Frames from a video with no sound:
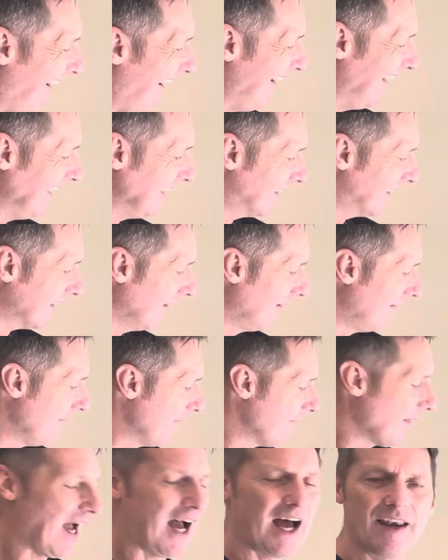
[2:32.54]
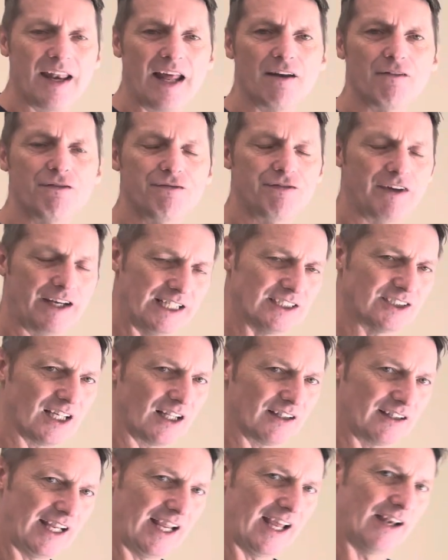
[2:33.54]
8, and then finish
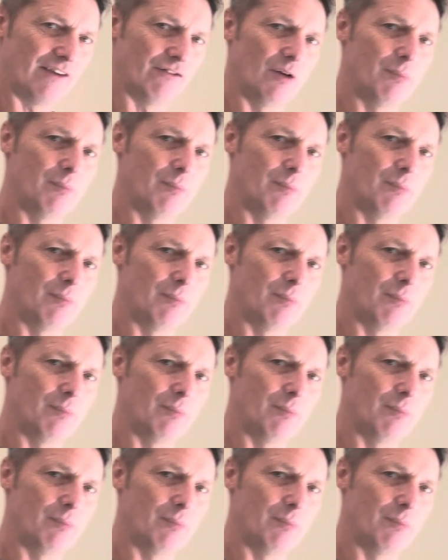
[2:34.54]
at the end.